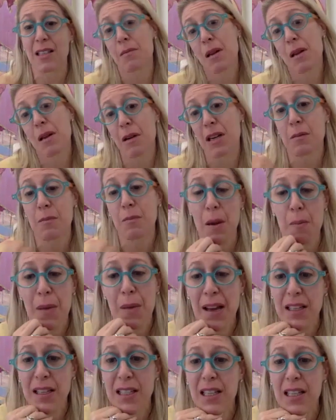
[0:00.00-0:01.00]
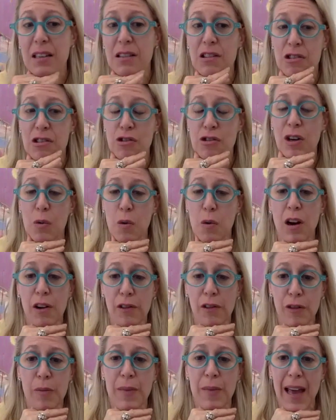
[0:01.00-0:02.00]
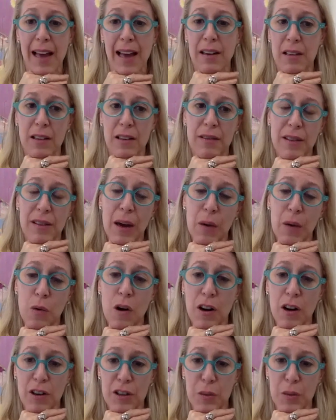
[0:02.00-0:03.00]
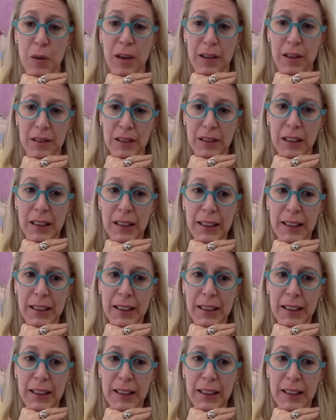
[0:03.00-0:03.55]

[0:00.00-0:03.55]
I mean, because my pets eat, drink water from that, that water as well.